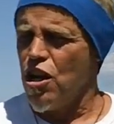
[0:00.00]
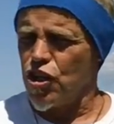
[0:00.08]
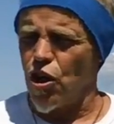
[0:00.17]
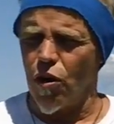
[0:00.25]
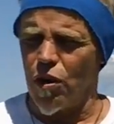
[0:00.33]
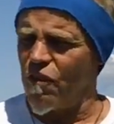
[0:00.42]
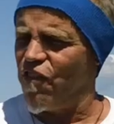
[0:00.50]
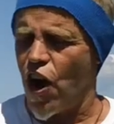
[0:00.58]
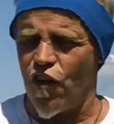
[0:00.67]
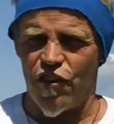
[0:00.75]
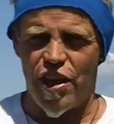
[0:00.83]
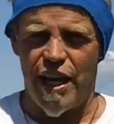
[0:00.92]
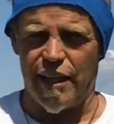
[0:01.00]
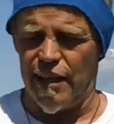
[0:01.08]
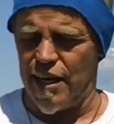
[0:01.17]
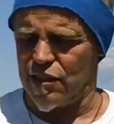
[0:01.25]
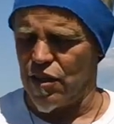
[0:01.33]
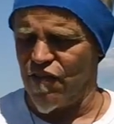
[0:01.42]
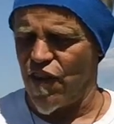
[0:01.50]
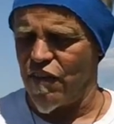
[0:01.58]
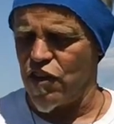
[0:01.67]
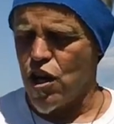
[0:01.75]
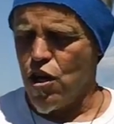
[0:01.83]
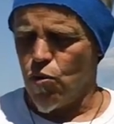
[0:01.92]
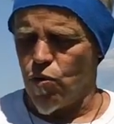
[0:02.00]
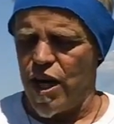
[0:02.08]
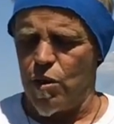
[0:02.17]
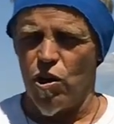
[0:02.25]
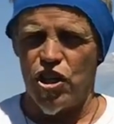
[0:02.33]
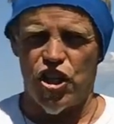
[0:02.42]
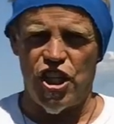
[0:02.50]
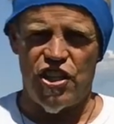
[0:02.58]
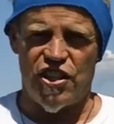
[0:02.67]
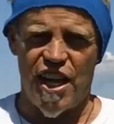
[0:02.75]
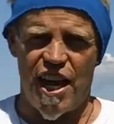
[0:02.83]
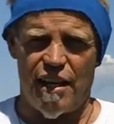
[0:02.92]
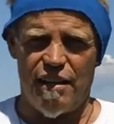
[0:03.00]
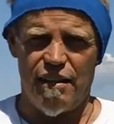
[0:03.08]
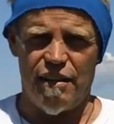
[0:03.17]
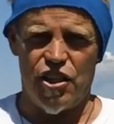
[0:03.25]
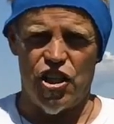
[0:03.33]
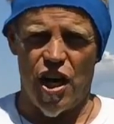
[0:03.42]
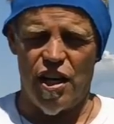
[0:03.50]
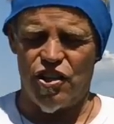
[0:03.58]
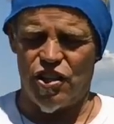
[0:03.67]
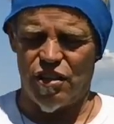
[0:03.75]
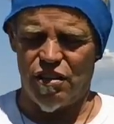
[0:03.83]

Don't fall for the headline 35 years. Read what she said, the judge.